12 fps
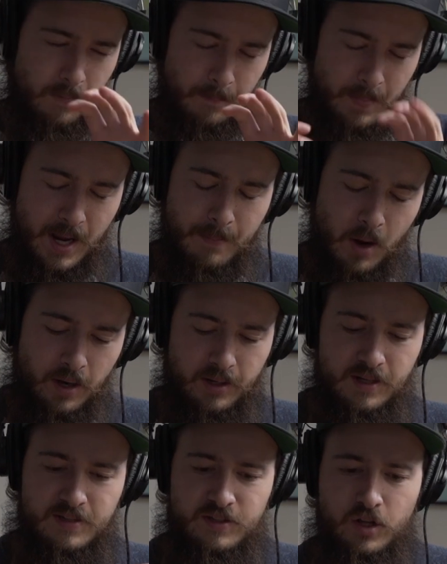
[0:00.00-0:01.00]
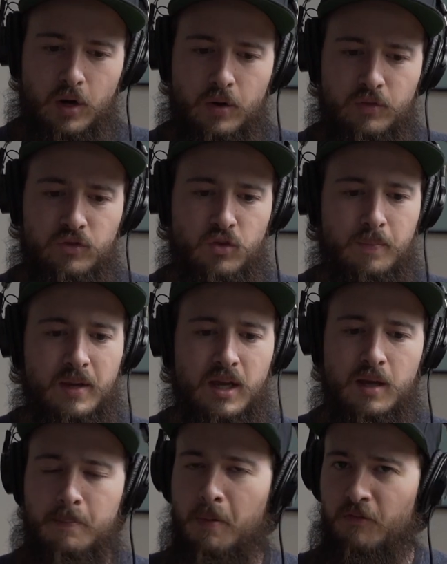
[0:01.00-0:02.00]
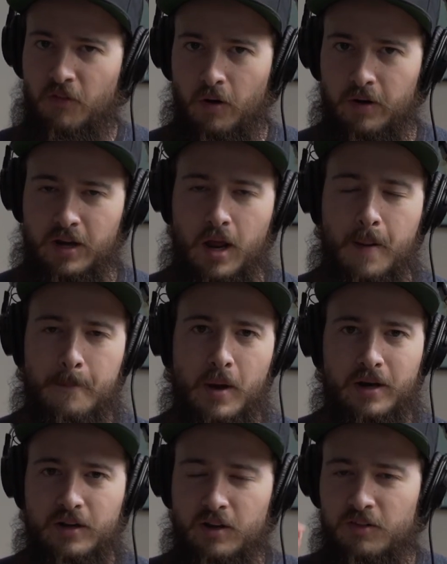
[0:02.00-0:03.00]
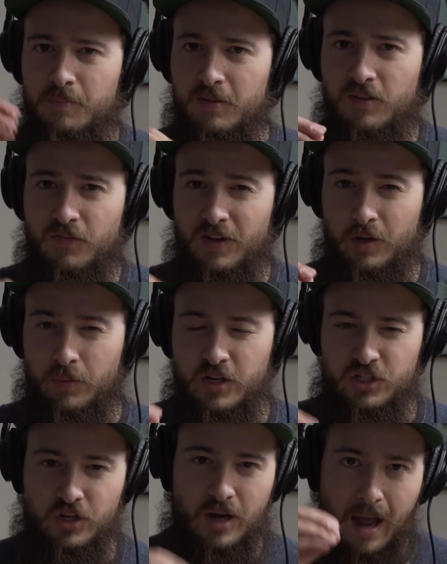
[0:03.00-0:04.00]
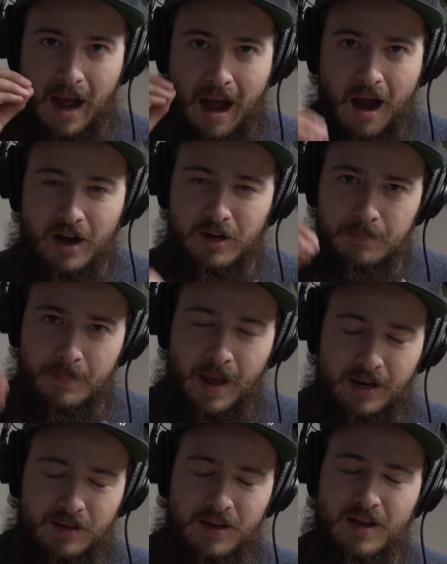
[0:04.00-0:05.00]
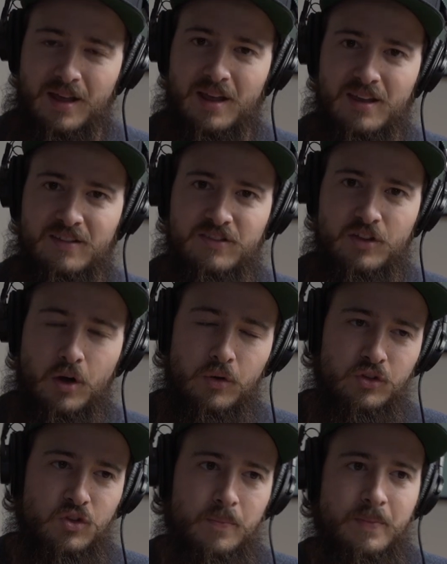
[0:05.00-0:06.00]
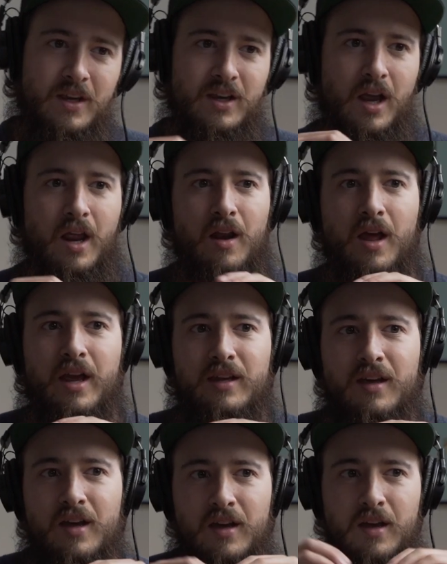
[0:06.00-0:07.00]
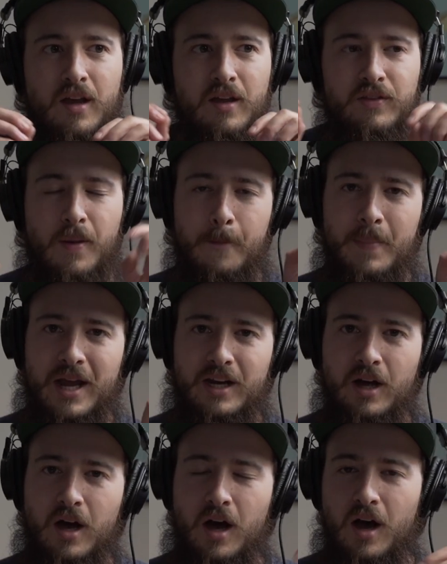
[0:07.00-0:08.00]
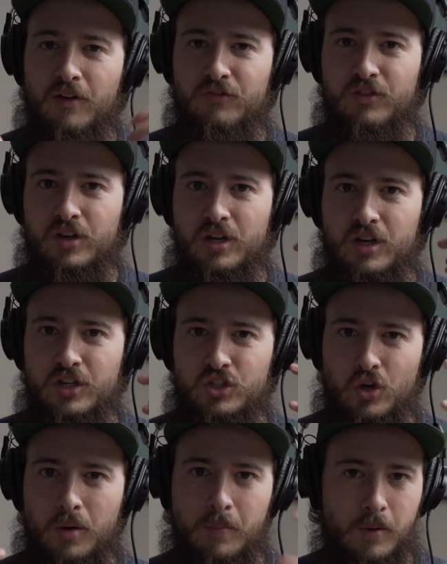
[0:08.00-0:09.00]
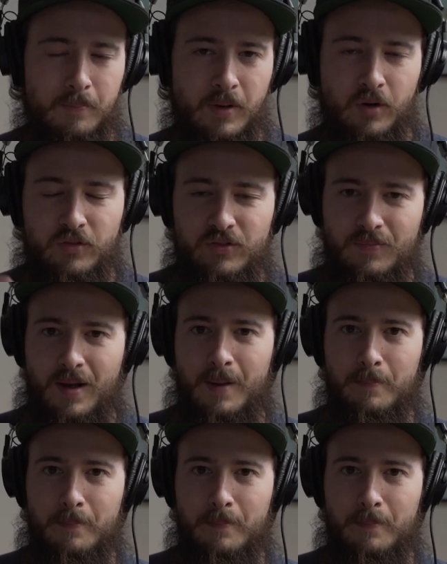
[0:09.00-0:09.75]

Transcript: Maibock is known to be Bavarian, but the specific region, Maibock, is known to be kind of like the mecca of the German beers.